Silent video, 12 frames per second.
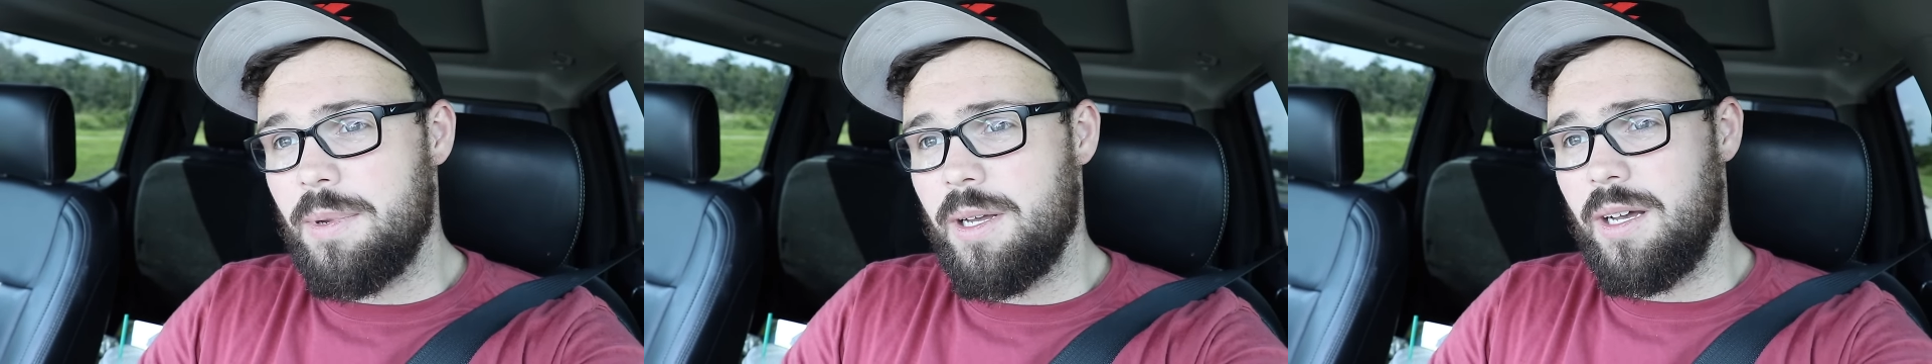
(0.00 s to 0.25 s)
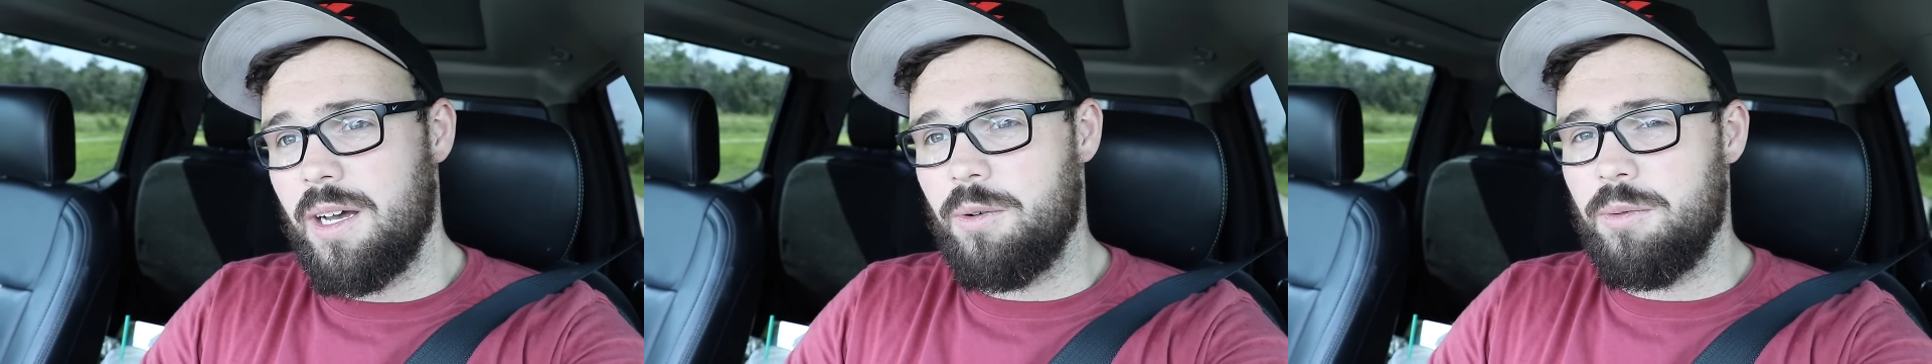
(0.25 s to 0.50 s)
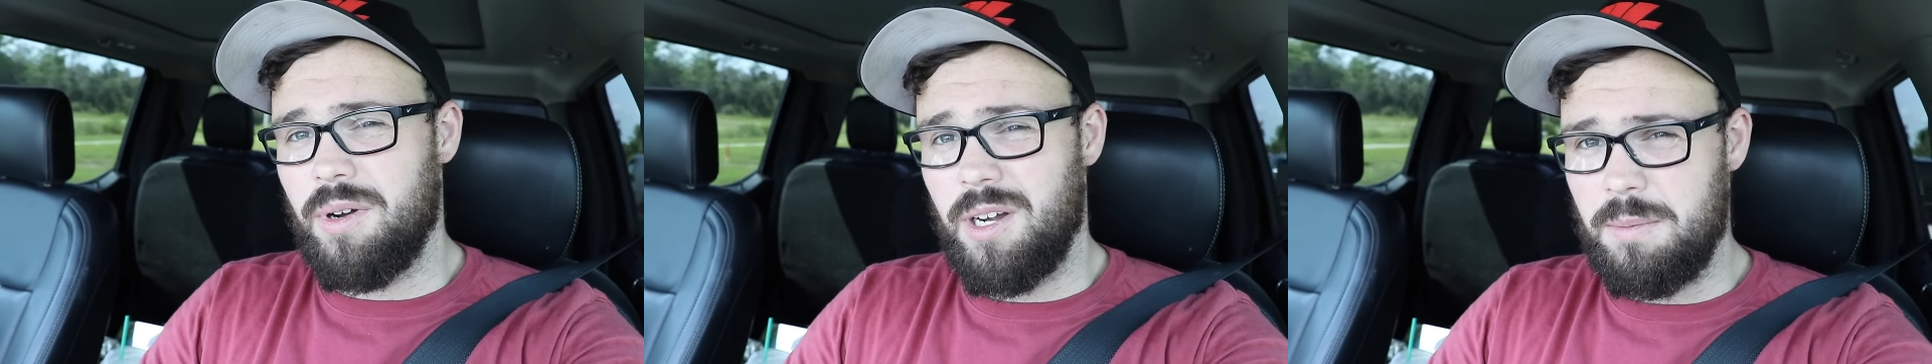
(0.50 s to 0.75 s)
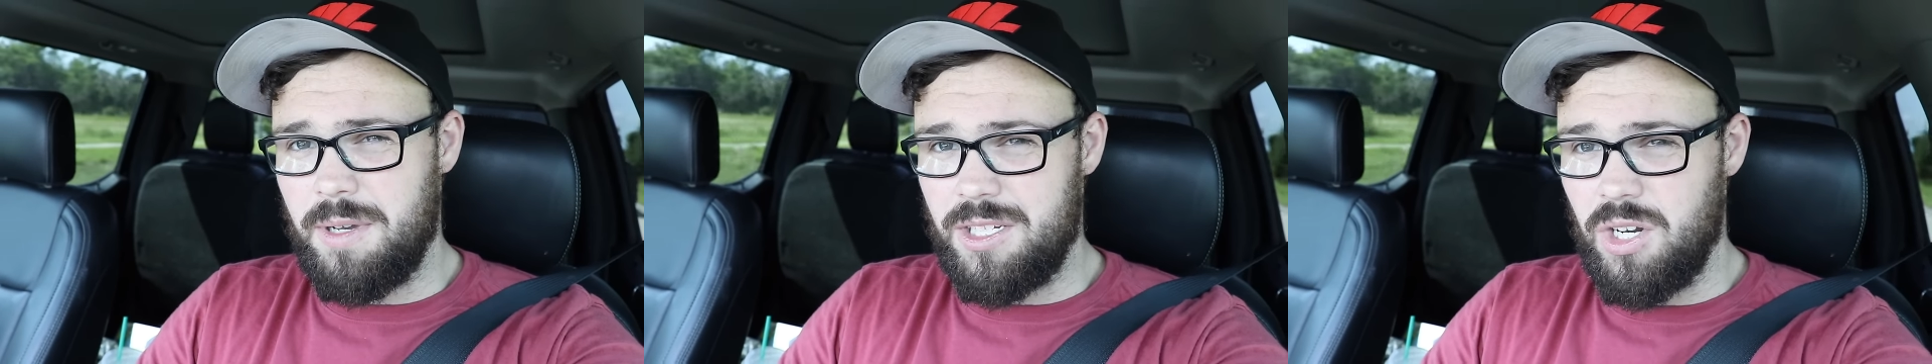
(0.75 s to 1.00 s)
Uh, we're
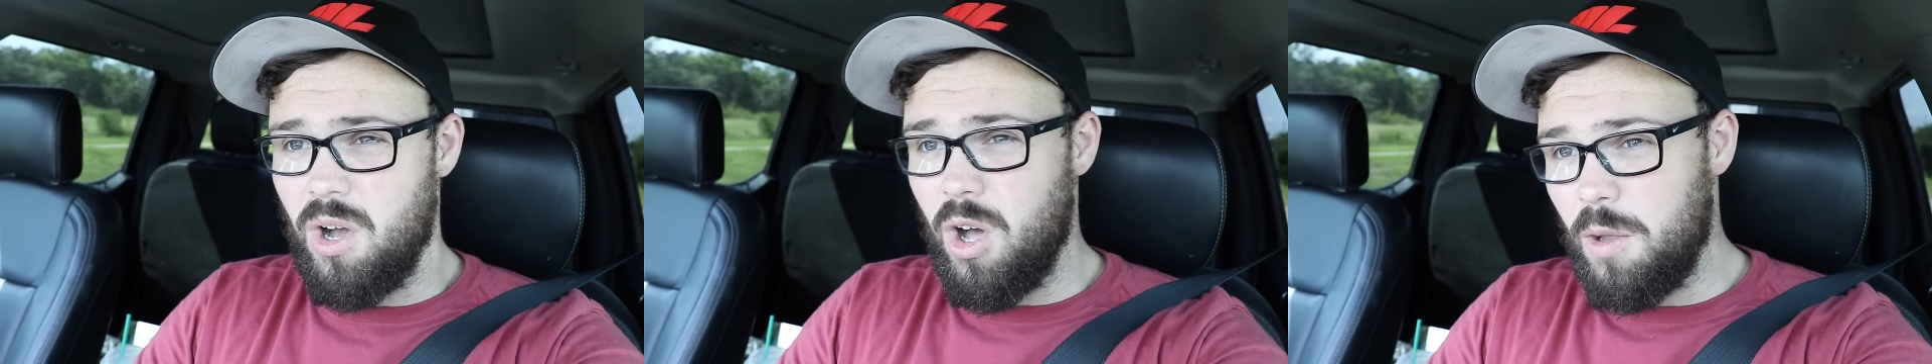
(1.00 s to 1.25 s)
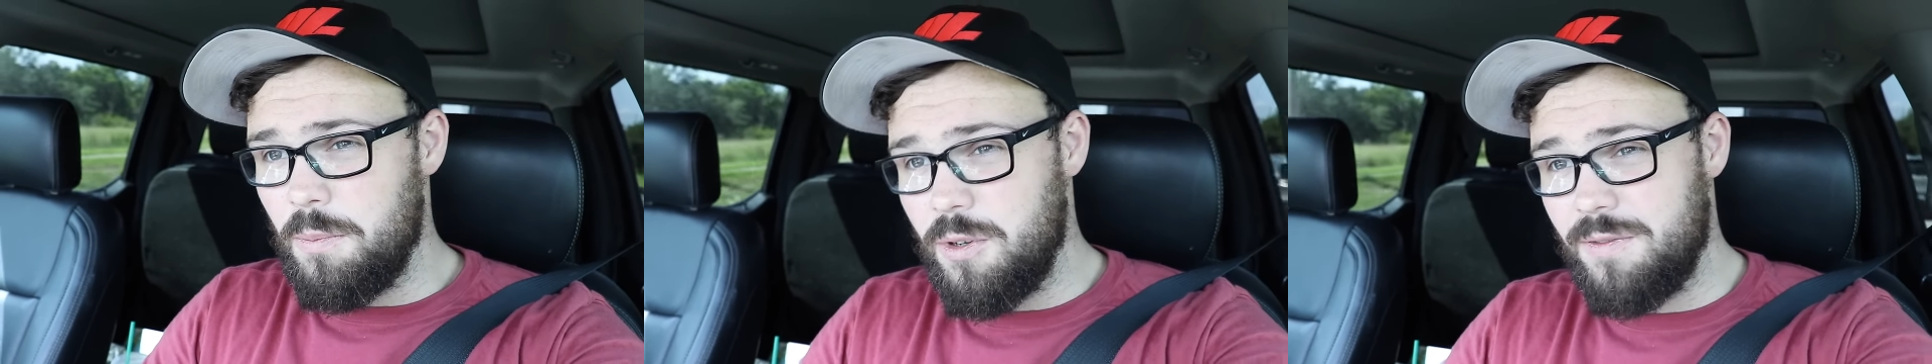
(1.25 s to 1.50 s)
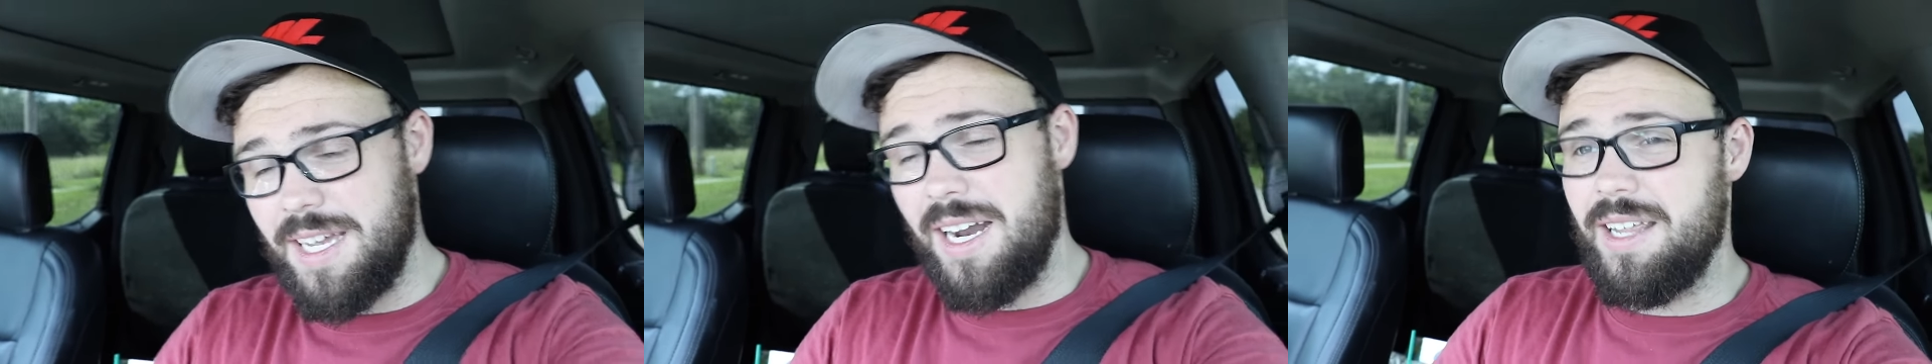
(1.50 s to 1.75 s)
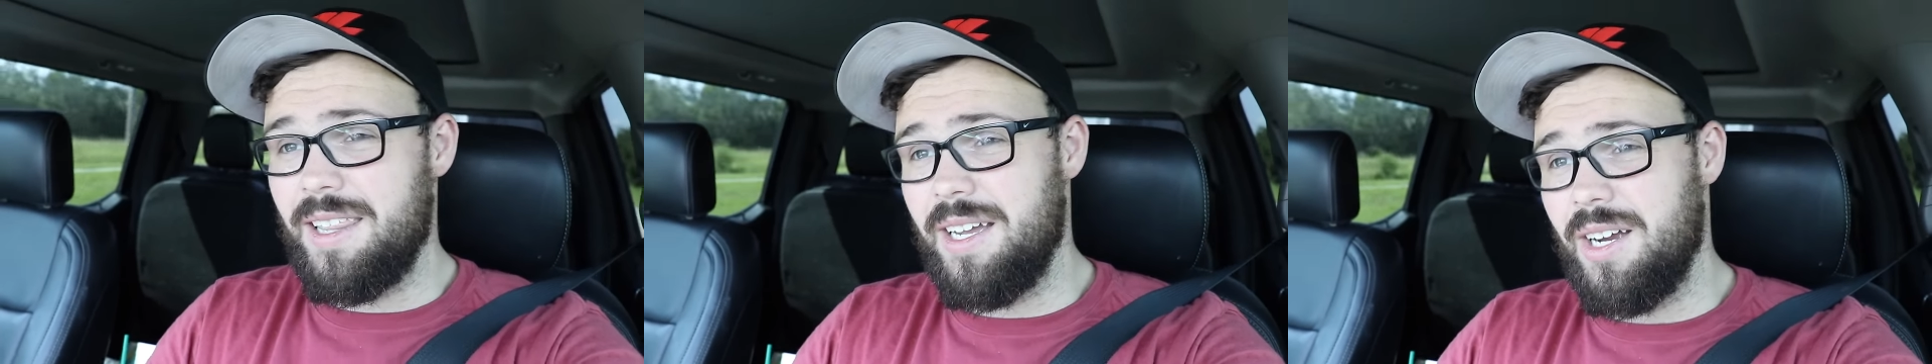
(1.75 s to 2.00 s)
pretty much all moved
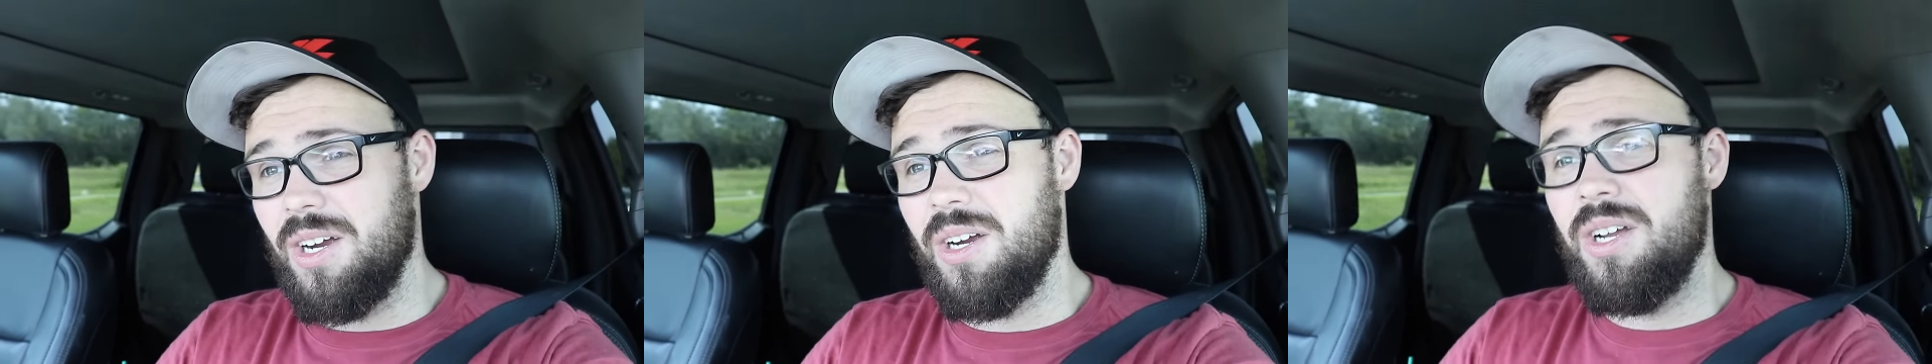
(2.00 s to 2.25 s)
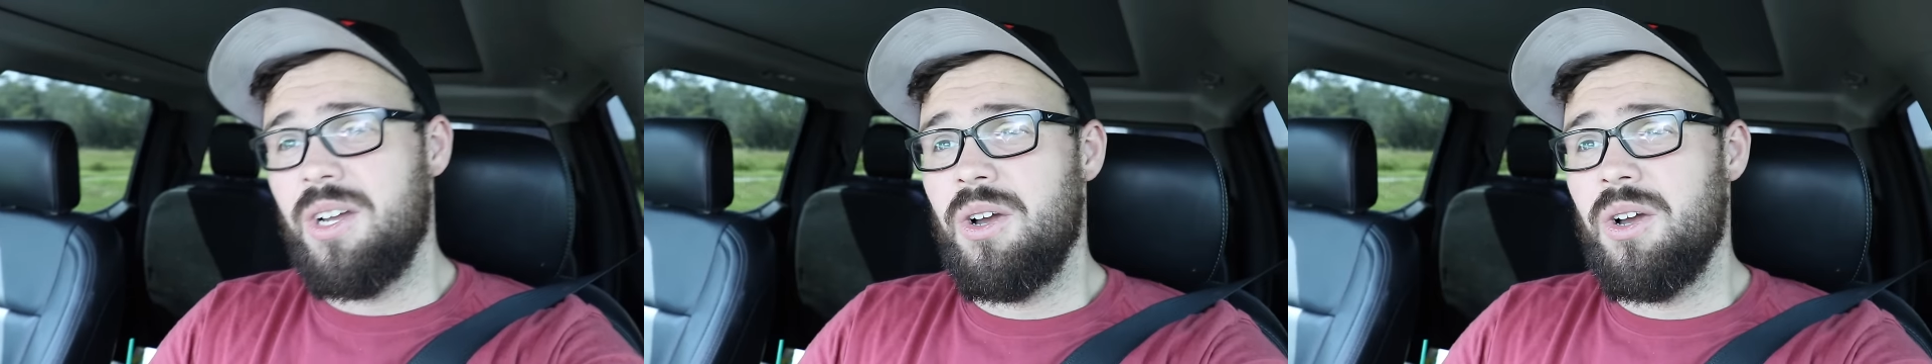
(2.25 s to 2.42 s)
out of there.